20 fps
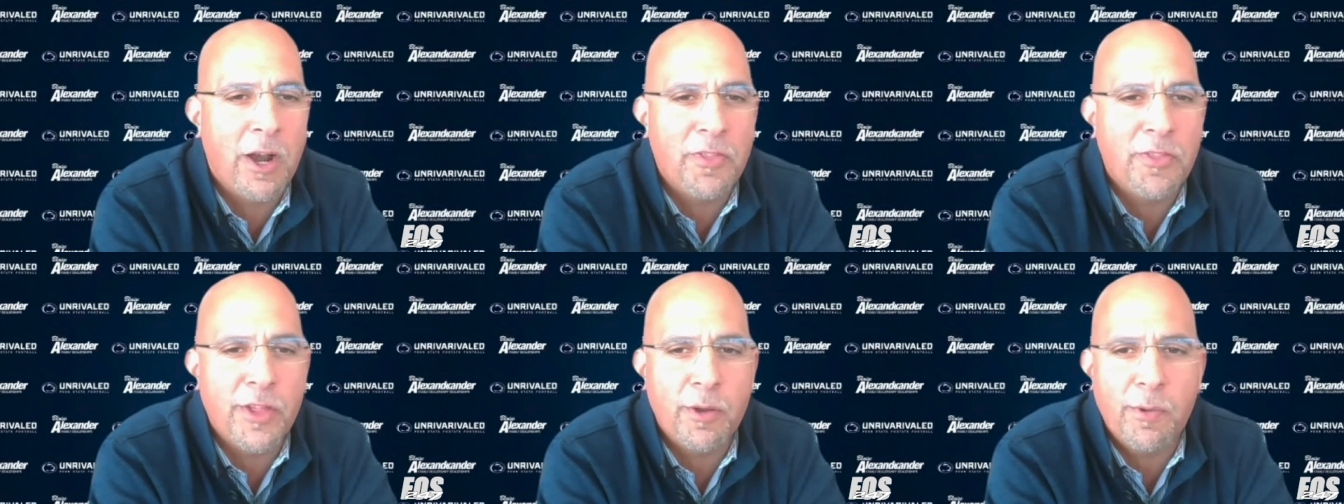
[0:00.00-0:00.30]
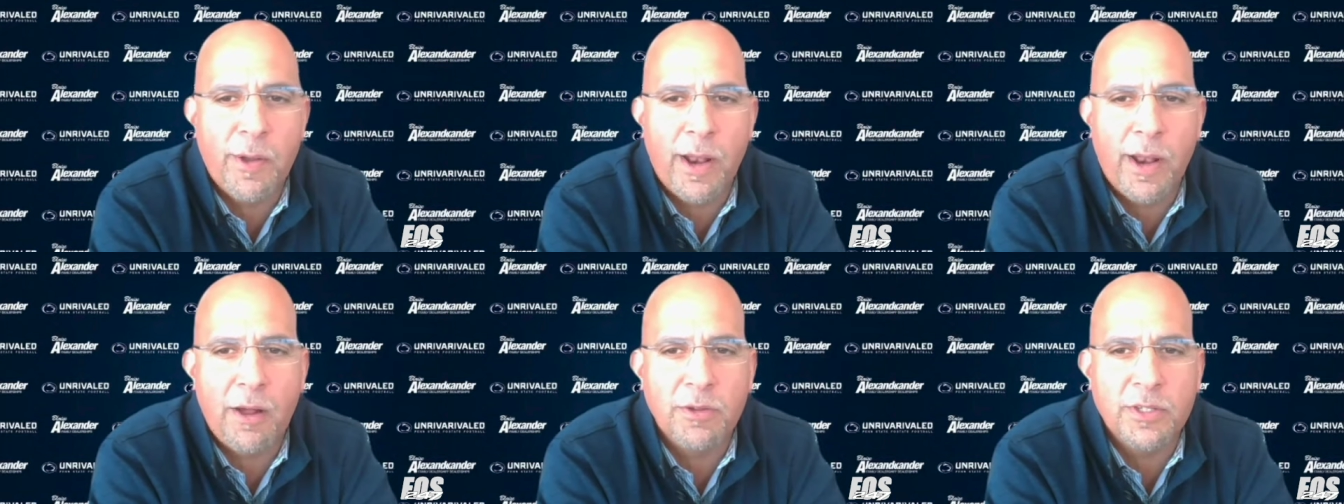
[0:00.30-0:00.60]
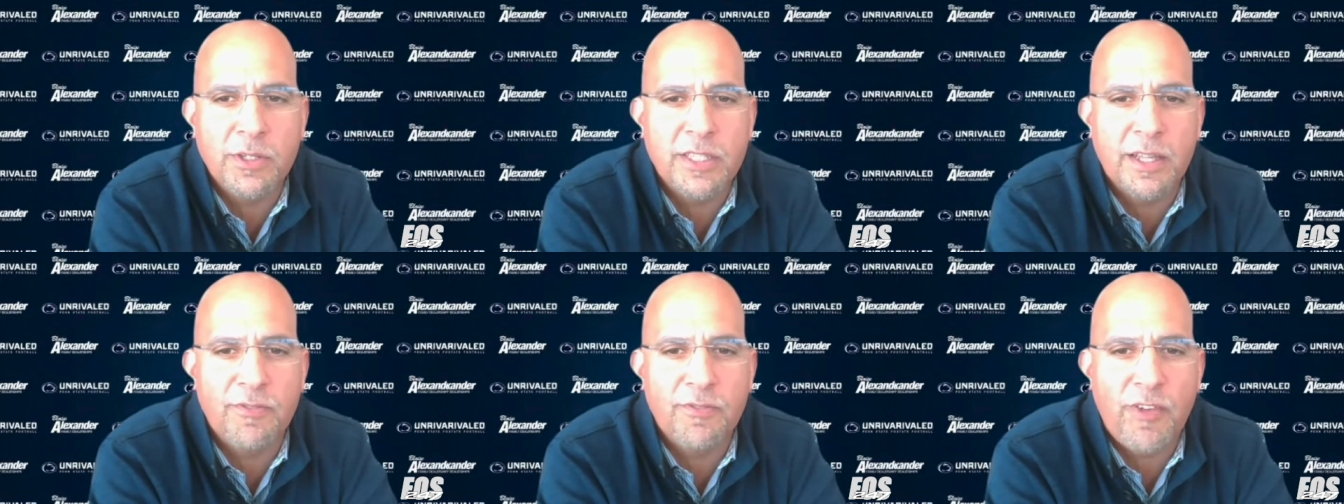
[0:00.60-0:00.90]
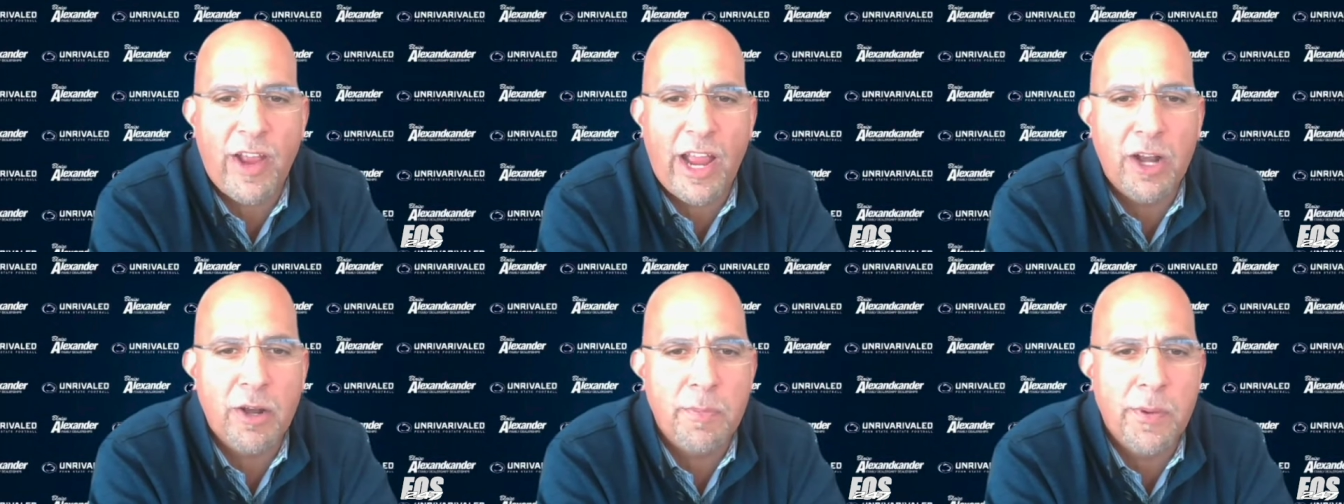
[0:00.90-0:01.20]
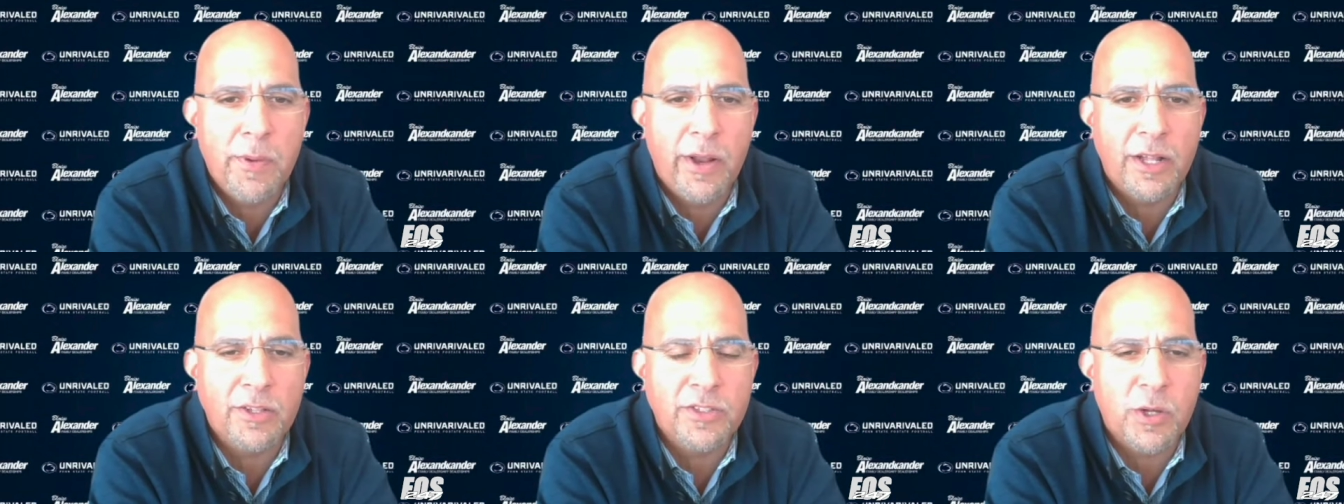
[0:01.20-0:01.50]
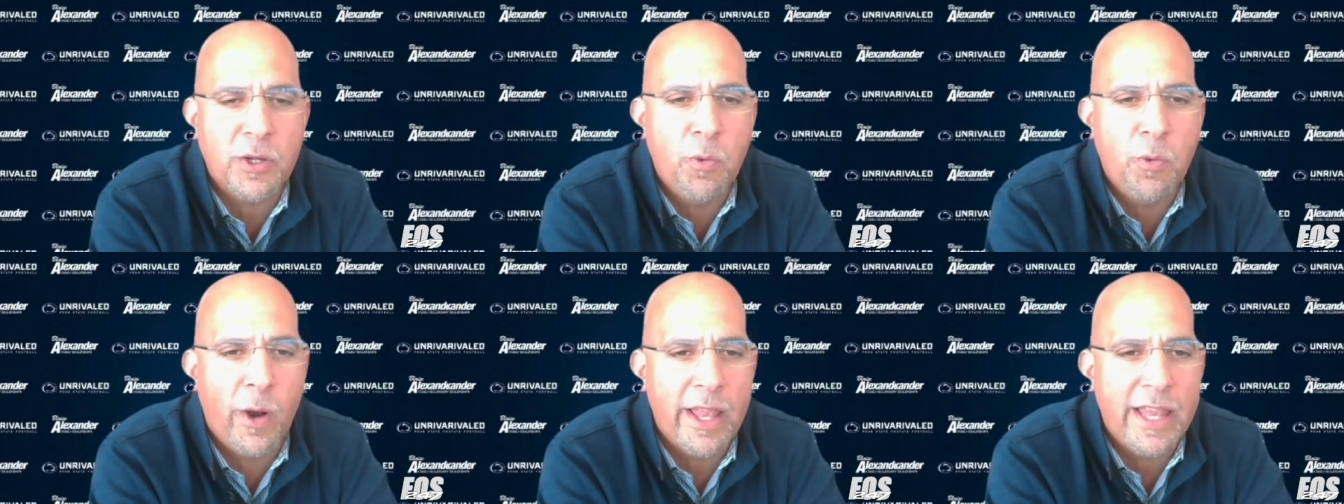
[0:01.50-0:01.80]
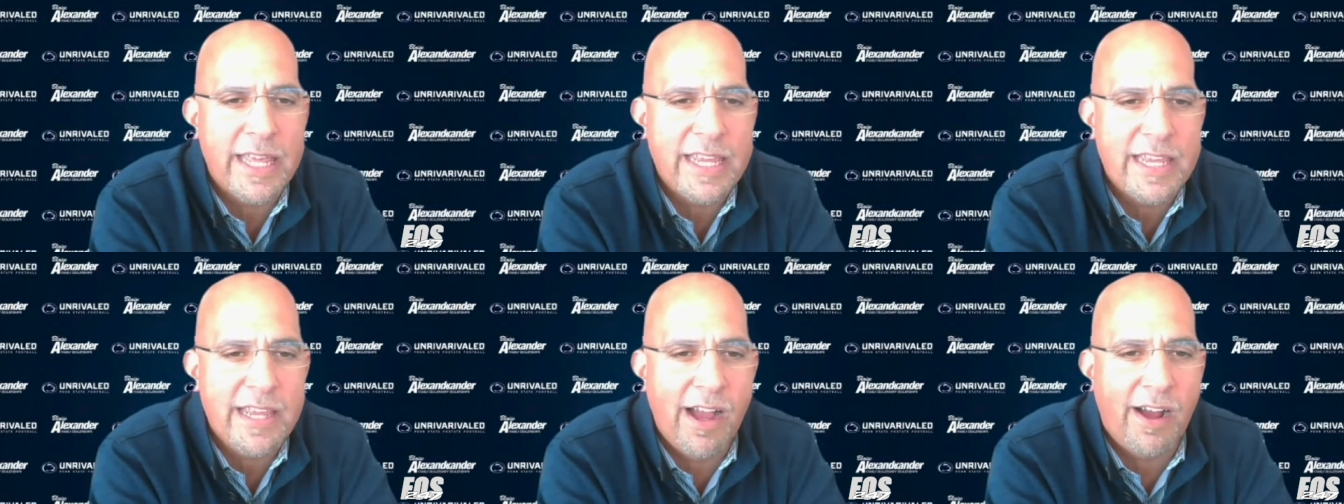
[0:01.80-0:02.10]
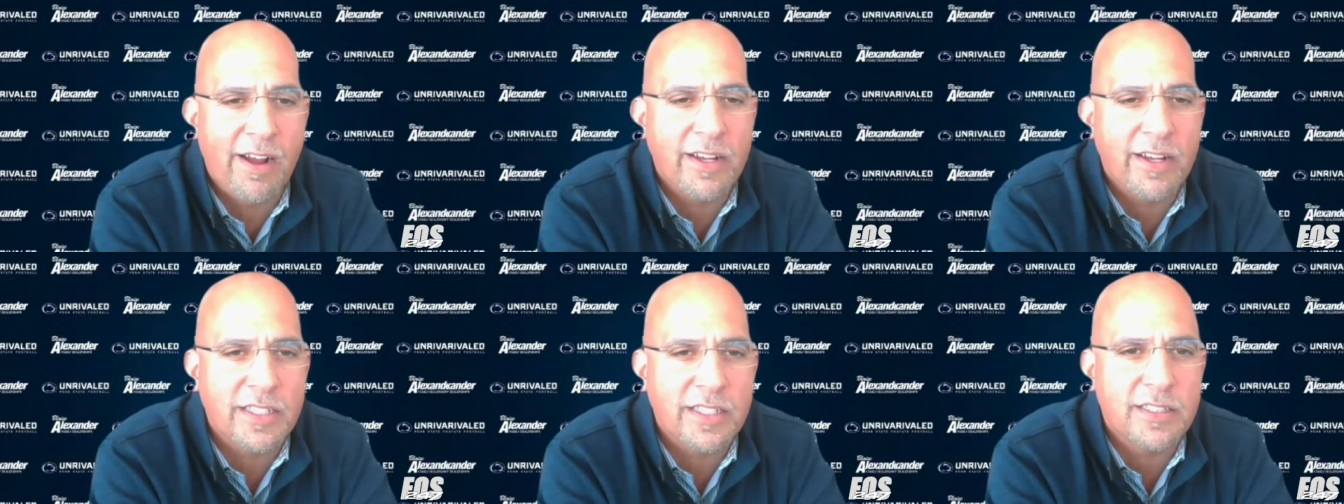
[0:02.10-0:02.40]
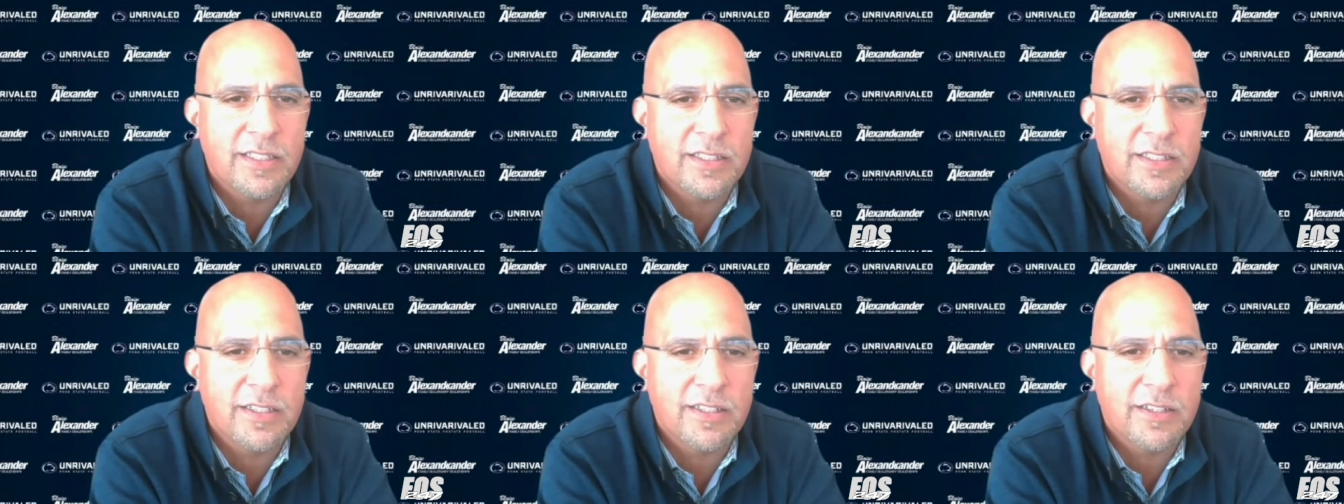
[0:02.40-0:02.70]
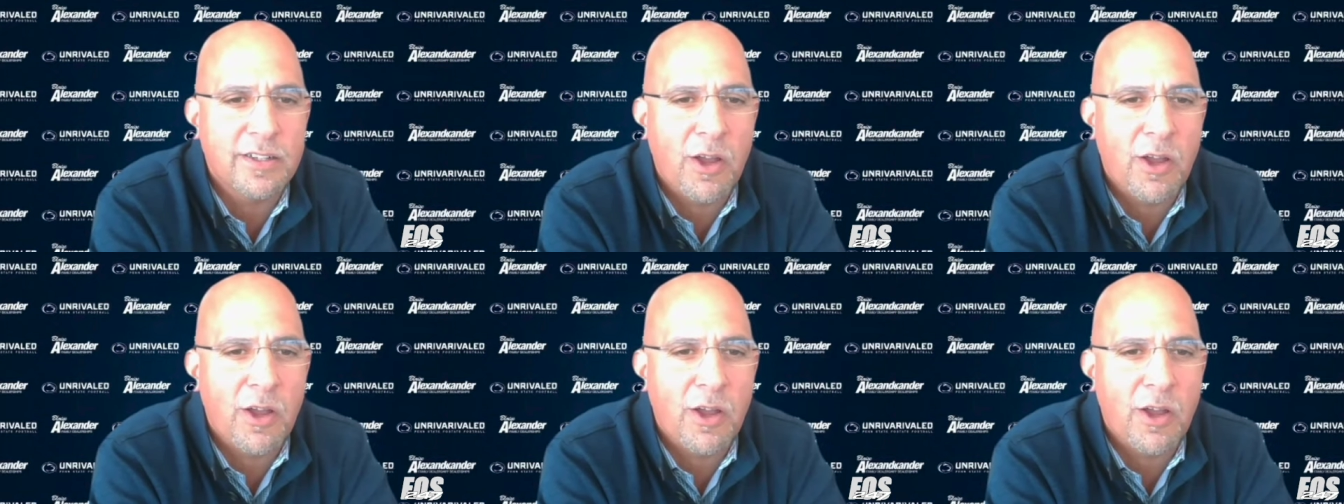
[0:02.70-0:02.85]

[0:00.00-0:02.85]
I think when I was at Vanderbilt, I was like one of the youngest